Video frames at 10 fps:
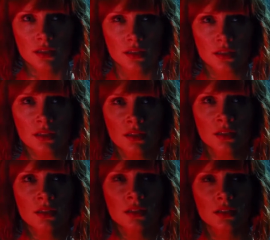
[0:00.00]

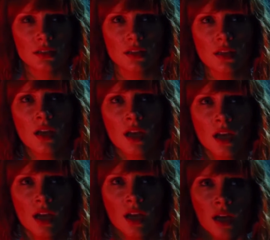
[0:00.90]
I
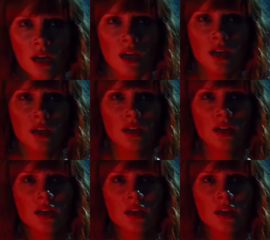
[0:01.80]
think about her scene when she